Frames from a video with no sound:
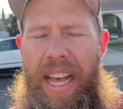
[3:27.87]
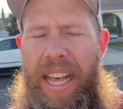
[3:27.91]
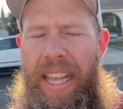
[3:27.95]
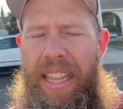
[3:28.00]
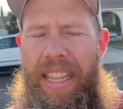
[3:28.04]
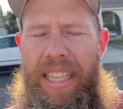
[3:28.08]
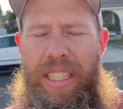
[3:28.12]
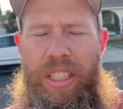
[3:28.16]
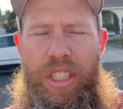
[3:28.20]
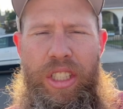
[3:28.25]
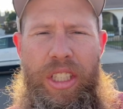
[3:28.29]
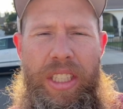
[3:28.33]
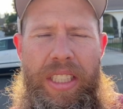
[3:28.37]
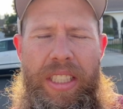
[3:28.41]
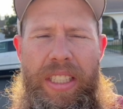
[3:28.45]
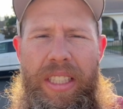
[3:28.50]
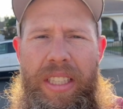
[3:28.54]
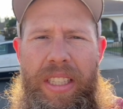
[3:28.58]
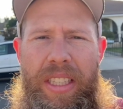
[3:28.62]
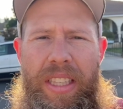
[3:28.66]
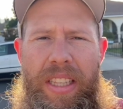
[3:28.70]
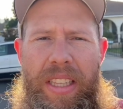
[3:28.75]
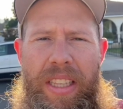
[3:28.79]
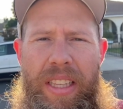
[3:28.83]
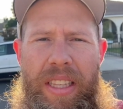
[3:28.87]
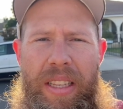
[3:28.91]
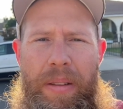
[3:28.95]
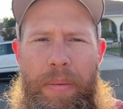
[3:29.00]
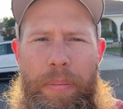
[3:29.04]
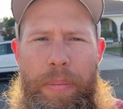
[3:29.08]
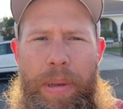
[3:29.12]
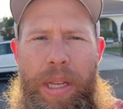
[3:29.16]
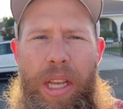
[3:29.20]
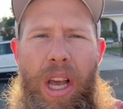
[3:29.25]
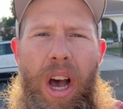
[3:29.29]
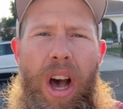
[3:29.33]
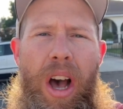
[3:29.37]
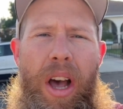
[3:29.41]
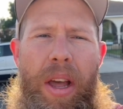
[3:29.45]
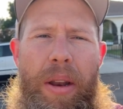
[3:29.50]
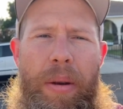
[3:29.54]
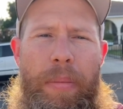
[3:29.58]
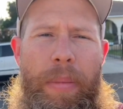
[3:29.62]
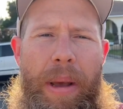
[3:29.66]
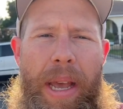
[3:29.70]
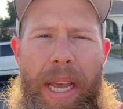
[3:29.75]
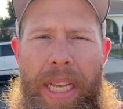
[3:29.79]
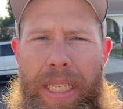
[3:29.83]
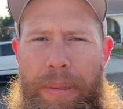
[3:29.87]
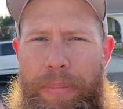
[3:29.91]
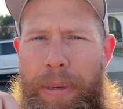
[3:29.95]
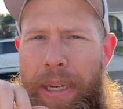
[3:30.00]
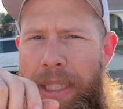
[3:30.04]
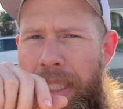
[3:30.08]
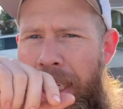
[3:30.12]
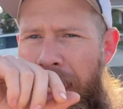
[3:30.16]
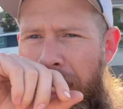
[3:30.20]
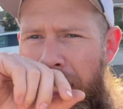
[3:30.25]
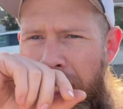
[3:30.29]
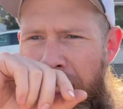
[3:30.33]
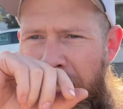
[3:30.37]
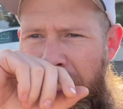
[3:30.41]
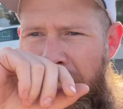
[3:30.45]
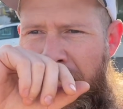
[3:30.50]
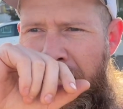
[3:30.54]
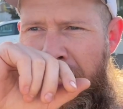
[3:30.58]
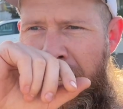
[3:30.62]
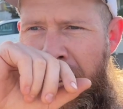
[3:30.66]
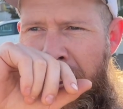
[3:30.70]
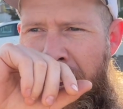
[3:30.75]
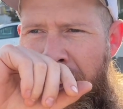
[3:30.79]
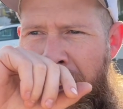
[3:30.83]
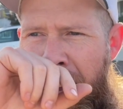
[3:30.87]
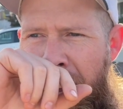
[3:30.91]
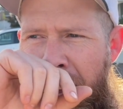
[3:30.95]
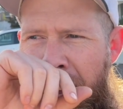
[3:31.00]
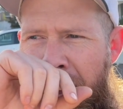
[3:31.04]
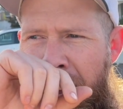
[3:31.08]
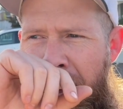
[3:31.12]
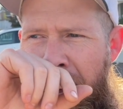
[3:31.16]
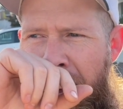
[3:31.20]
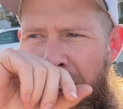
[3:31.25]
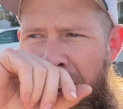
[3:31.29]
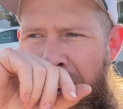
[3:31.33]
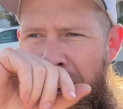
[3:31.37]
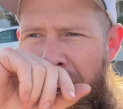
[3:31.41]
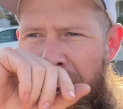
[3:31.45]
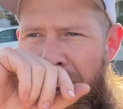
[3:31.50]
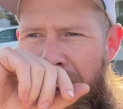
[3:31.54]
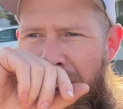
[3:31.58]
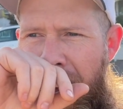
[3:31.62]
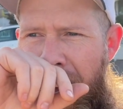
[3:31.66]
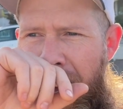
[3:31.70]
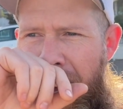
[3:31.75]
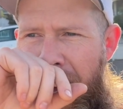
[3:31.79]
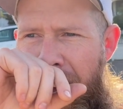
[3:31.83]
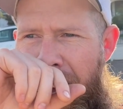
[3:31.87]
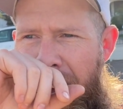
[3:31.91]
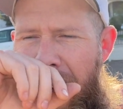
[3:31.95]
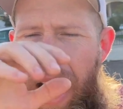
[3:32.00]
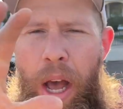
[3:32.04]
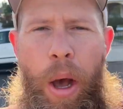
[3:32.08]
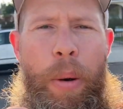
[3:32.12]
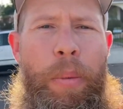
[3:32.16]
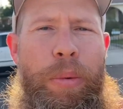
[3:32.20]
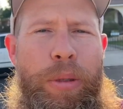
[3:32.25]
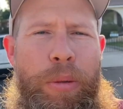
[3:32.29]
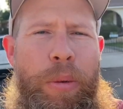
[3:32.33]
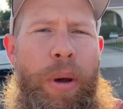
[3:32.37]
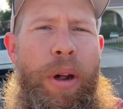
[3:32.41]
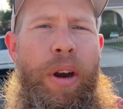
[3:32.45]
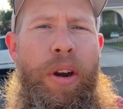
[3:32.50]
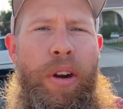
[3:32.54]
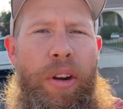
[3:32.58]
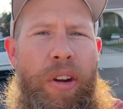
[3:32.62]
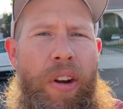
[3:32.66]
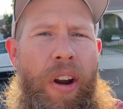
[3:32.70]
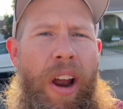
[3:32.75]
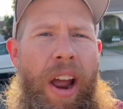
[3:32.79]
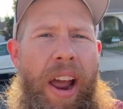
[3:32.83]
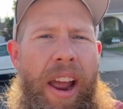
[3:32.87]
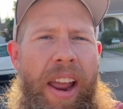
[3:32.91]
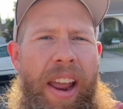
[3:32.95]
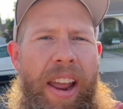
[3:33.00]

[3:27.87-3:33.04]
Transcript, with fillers: That's just beyond my expectations. I almost wanted to cry.